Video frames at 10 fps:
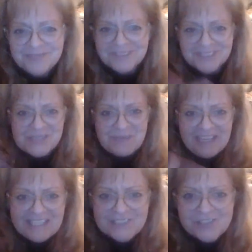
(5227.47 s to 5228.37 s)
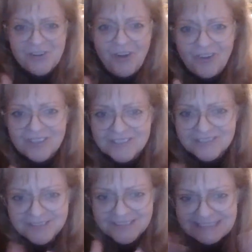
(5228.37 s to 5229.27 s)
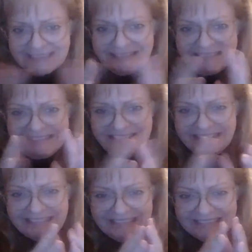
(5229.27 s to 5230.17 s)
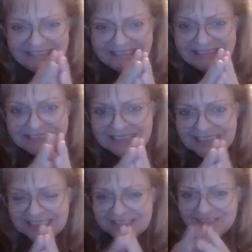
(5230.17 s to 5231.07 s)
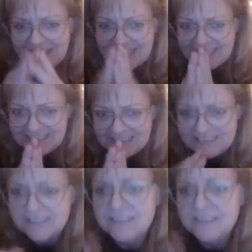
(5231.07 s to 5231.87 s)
Where's my control? I don't like it.